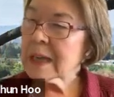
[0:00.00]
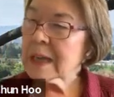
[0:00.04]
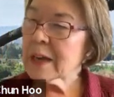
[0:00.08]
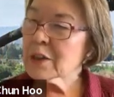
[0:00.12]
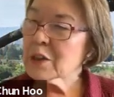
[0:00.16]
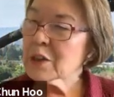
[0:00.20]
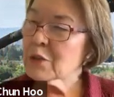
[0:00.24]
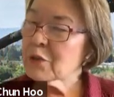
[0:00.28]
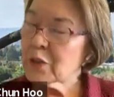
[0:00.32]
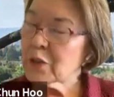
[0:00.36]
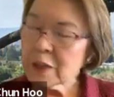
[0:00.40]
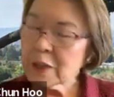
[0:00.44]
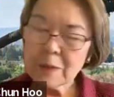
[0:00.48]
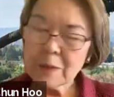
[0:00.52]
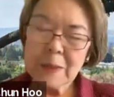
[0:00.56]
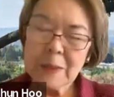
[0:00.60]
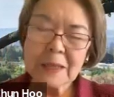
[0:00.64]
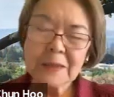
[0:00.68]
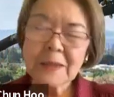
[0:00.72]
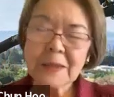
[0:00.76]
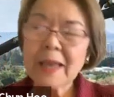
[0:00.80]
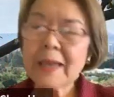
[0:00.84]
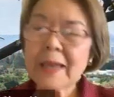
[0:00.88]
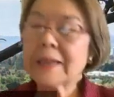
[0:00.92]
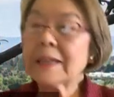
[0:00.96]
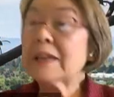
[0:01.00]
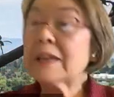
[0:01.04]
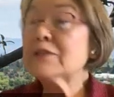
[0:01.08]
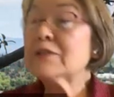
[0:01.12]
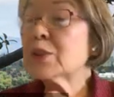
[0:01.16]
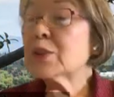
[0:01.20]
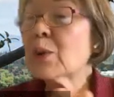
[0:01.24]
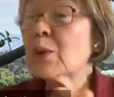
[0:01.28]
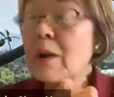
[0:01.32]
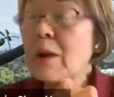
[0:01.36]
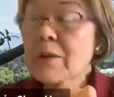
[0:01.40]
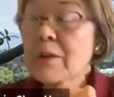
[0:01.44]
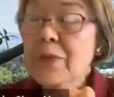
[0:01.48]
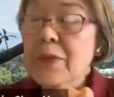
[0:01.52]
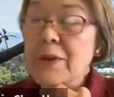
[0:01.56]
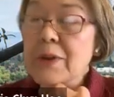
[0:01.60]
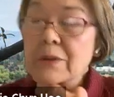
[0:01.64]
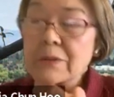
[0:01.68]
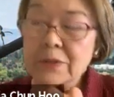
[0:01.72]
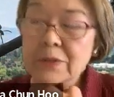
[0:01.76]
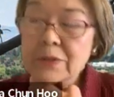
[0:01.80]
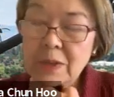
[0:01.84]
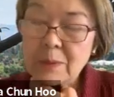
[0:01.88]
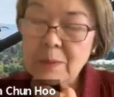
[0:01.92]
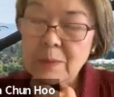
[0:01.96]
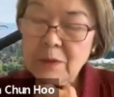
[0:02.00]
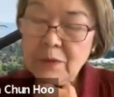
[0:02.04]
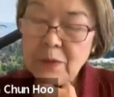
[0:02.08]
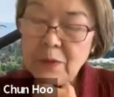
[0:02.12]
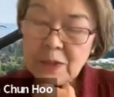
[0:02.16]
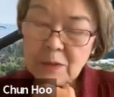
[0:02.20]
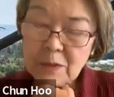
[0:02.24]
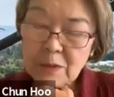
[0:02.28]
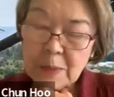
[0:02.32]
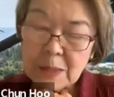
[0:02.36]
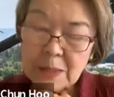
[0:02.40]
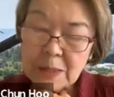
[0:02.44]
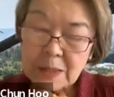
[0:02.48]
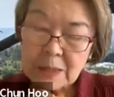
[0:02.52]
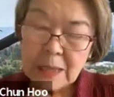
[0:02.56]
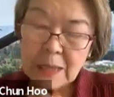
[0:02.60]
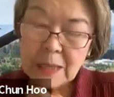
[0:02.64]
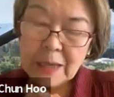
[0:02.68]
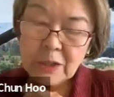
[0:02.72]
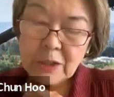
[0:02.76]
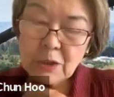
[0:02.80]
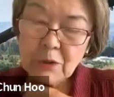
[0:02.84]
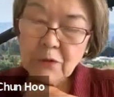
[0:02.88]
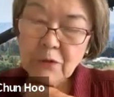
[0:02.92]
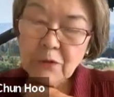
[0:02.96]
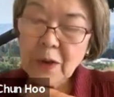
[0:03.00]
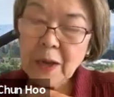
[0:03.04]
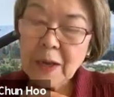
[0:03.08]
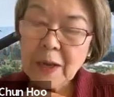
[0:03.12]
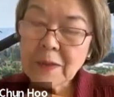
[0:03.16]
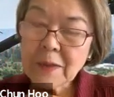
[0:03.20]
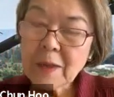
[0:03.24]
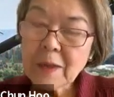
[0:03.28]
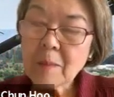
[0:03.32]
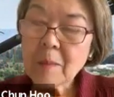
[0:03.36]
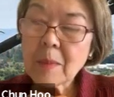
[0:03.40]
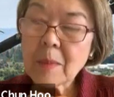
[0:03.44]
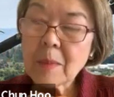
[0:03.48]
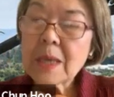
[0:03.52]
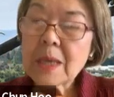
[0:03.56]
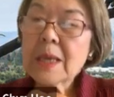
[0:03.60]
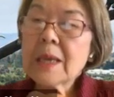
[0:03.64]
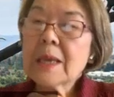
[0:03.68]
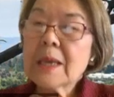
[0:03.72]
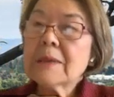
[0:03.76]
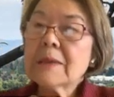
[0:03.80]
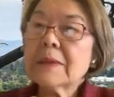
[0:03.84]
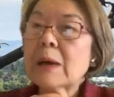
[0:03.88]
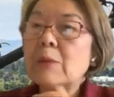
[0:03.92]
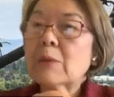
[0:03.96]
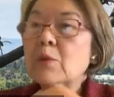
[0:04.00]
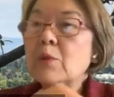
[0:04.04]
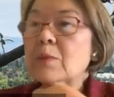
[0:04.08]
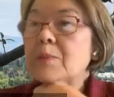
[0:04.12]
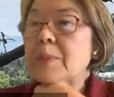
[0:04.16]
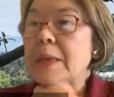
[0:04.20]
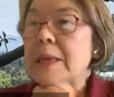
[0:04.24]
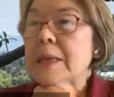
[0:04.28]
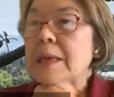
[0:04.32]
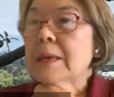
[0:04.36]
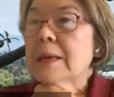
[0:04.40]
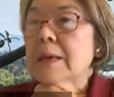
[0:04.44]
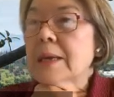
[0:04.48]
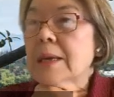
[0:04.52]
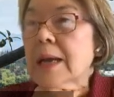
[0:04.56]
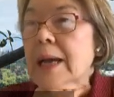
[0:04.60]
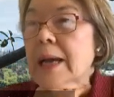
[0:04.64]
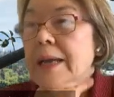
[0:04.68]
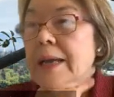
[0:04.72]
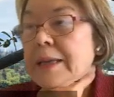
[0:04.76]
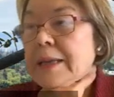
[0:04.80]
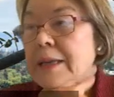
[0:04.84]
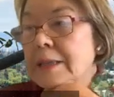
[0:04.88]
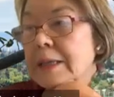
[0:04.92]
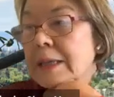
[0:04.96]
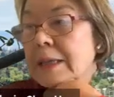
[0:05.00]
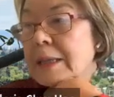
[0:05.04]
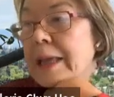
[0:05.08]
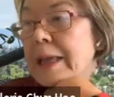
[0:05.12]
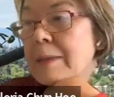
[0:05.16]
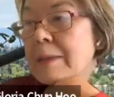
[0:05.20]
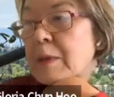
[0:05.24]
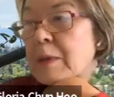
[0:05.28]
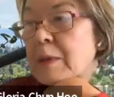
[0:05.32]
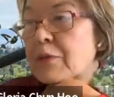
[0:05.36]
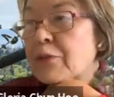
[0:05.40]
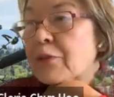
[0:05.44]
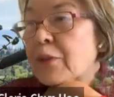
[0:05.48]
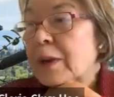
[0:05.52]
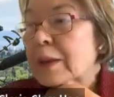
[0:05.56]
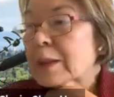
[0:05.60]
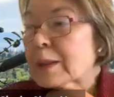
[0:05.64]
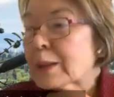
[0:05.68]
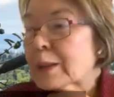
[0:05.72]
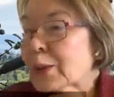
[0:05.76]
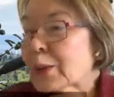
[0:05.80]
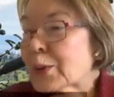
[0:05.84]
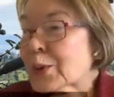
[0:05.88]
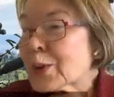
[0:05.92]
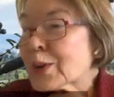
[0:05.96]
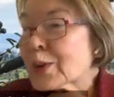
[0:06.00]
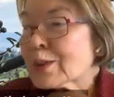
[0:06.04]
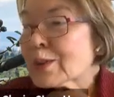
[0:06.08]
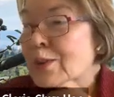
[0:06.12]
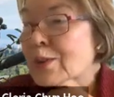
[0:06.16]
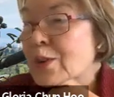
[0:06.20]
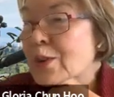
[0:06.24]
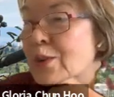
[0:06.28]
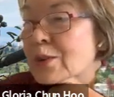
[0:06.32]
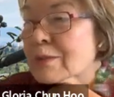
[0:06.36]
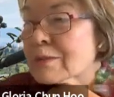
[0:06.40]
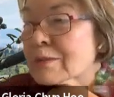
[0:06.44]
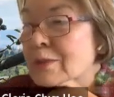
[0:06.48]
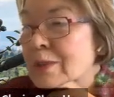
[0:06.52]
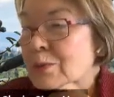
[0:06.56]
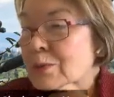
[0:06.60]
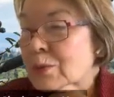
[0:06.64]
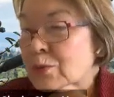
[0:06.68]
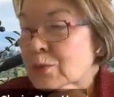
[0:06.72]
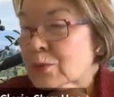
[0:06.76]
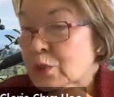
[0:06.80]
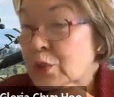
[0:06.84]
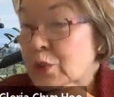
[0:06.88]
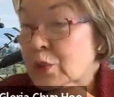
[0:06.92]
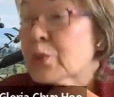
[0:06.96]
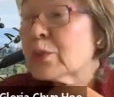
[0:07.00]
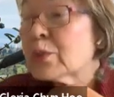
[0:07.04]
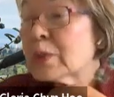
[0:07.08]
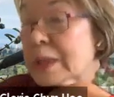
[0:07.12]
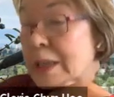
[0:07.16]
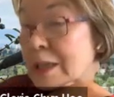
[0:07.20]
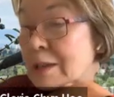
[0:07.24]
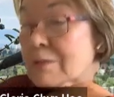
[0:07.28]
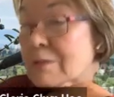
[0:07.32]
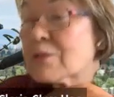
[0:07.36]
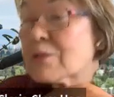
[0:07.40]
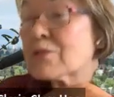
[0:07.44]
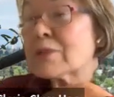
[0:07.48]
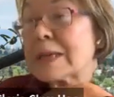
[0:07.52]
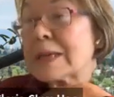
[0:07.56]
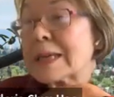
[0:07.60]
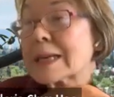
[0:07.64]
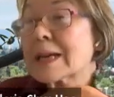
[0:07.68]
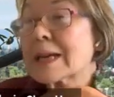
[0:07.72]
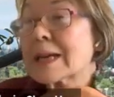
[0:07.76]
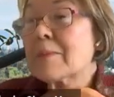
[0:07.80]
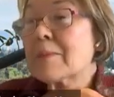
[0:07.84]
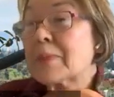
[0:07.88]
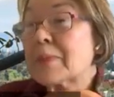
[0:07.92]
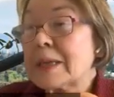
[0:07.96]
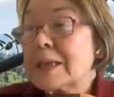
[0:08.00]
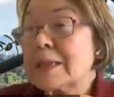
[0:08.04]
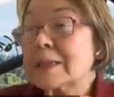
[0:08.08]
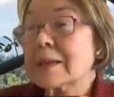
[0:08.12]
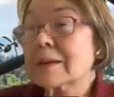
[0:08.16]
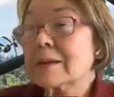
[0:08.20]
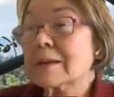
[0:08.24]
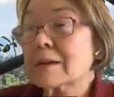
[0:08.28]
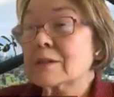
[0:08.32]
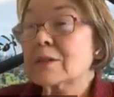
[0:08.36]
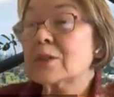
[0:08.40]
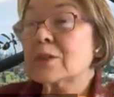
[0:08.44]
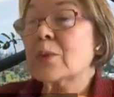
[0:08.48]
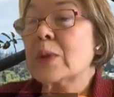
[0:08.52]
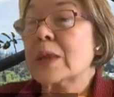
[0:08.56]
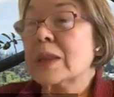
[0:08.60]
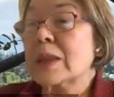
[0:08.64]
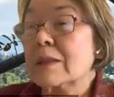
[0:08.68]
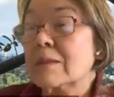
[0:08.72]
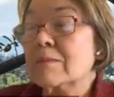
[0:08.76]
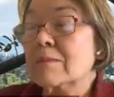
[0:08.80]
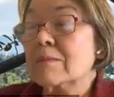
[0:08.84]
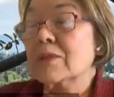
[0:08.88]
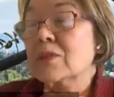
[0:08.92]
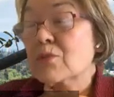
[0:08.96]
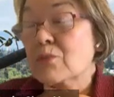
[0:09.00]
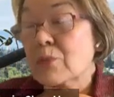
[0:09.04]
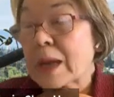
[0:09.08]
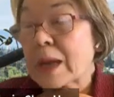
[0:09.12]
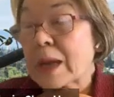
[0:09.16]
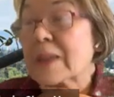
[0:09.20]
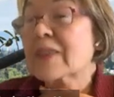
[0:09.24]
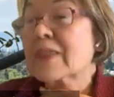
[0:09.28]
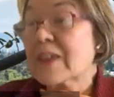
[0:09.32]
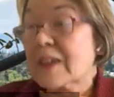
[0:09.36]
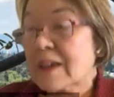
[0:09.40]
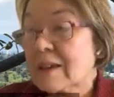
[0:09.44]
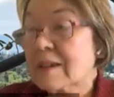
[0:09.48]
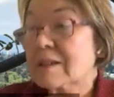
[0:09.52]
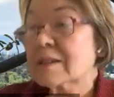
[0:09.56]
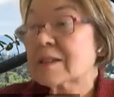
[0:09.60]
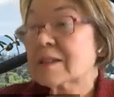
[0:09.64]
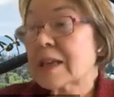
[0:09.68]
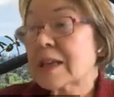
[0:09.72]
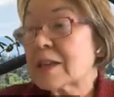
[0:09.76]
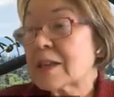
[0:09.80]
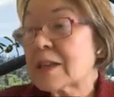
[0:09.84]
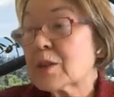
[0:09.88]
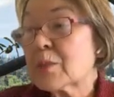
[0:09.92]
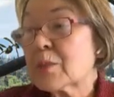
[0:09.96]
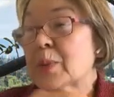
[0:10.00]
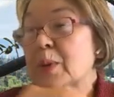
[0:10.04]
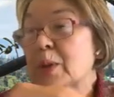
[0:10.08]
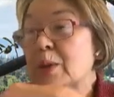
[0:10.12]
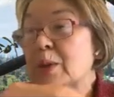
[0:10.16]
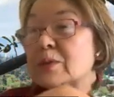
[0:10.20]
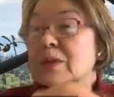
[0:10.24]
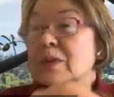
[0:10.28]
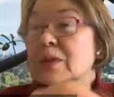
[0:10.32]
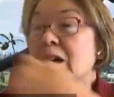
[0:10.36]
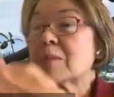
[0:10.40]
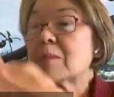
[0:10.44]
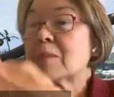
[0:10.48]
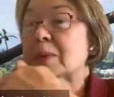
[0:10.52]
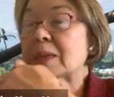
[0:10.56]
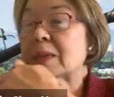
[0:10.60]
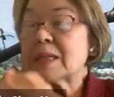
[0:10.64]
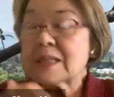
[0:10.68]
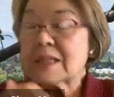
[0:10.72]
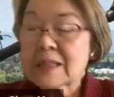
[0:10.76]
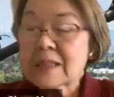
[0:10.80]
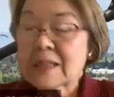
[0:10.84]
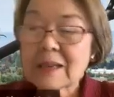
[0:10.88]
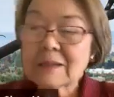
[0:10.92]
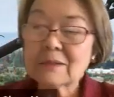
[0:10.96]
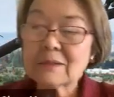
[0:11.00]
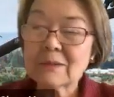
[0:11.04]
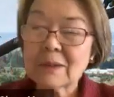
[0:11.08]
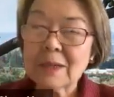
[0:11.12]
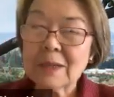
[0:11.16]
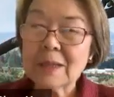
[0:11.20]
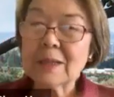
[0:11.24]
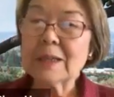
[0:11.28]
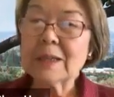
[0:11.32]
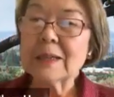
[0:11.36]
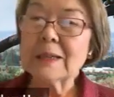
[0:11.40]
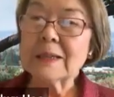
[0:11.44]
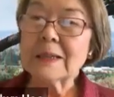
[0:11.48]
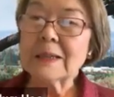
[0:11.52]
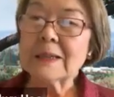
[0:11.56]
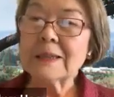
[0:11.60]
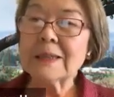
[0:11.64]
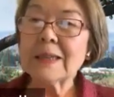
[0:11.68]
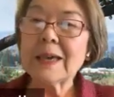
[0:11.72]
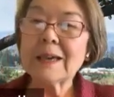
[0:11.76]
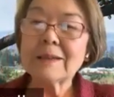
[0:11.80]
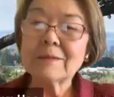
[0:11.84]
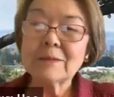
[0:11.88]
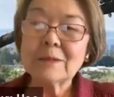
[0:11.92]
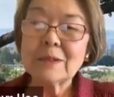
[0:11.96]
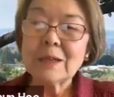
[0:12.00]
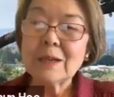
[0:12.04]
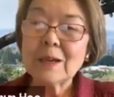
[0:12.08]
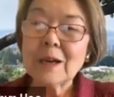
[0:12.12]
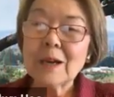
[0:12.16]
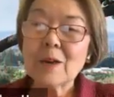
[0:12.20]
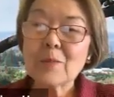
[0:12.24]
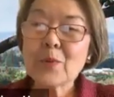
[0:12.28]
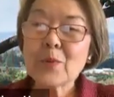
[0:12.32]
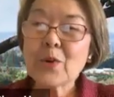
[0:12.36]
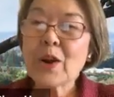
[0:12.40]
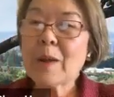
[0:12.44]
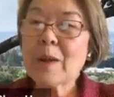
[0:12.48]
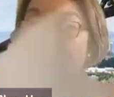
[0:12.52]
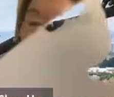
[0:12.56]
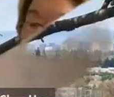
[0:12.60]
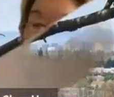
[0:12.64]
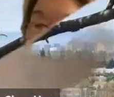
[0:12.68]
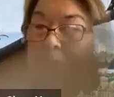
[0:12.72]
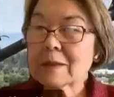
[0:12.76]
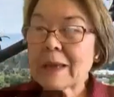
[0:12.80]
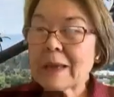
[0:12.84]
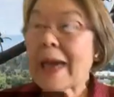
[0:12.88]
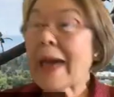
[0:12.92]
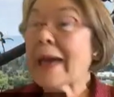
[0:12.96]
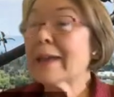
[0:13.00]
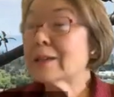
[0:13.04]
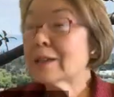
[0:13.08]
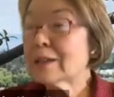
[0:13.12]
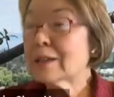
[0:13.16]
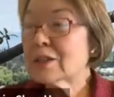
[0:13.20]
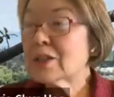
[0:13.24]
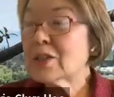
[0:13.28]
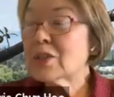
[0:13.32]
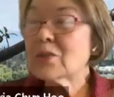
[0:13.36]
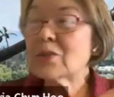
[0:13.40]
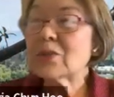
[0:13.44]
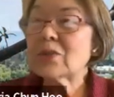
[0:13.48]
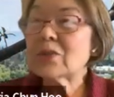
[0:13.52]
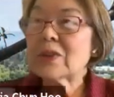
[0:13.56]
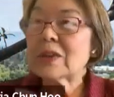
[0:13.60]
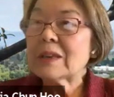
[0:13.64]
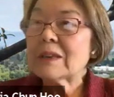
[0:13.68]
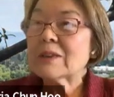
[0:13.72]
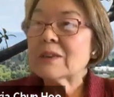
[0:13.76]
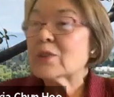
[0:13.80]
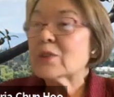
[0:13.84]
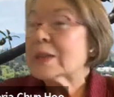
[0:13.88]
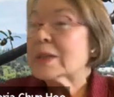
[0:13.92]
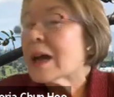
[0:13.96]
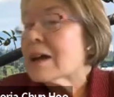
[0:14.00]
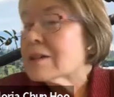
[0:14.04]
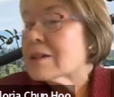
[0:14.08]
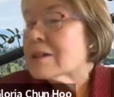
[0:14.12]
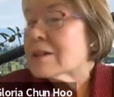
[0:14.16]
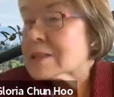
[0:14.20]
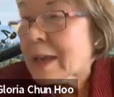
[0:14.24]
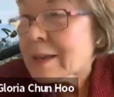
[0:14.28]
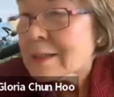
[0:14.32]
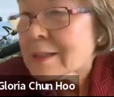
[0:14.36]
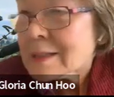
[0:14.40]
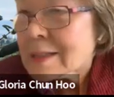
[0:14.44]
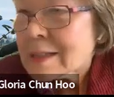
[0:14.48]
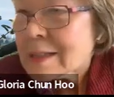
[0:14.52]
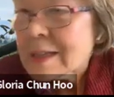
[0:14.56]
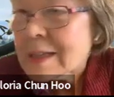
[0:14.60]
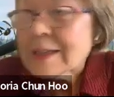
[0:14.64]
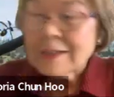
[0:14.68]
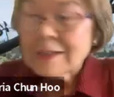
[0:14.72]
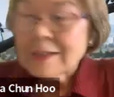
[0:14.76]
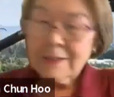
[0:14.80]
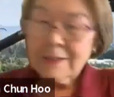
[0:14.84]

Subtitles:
How do you feel about that? And if so, are there some investments and how do you find them that would be, I guess, climate friendly or truly green companies that are doing the right things, as opposed to companies that are perhaps adding to the greenhouse gas